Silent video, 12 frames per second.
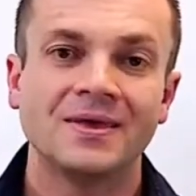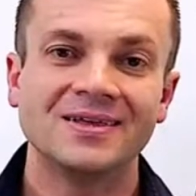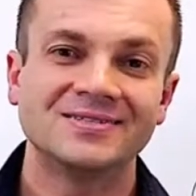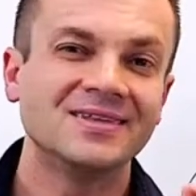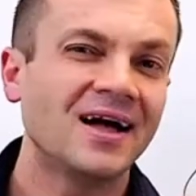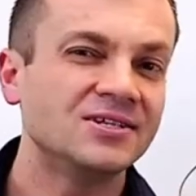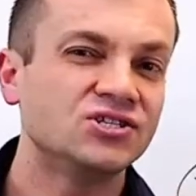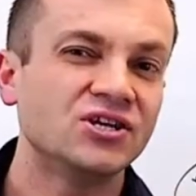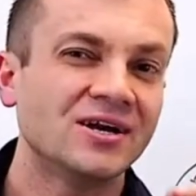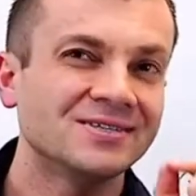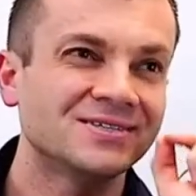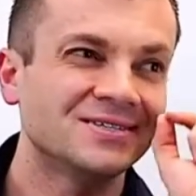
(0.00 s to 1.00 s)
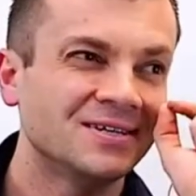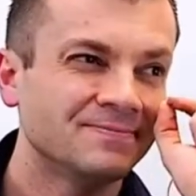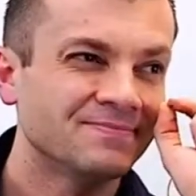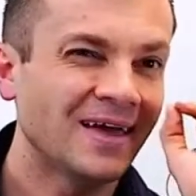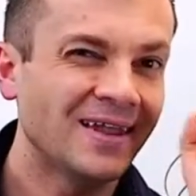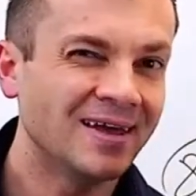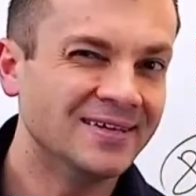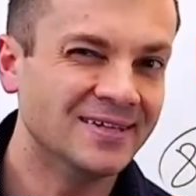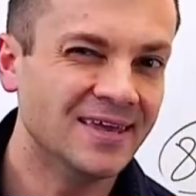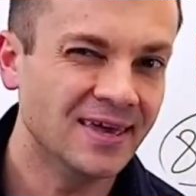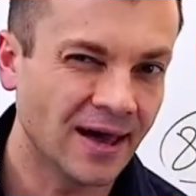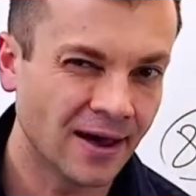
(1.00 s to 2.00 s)
It's not just an
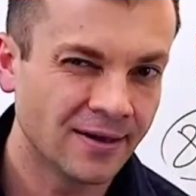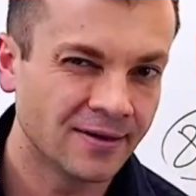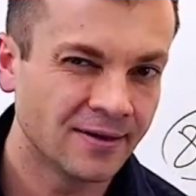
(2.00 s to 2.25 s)
idea.